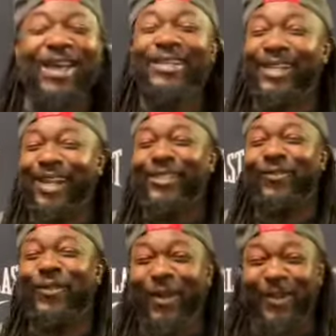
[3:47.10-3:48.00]
Tyson
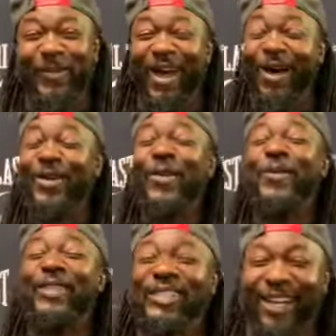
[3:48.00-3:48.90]
Fury, bro. I don't care
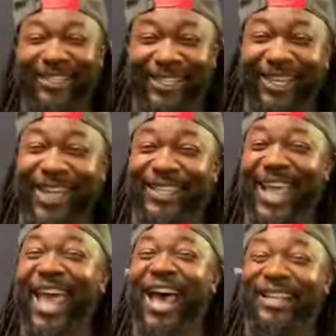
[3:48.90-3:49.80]
what y'all say. He got
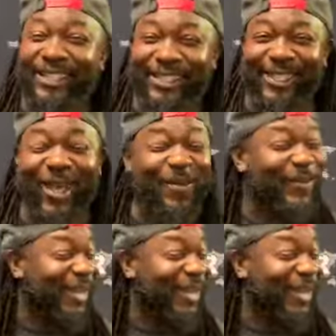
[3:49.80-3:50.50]
that Ali style, bro. He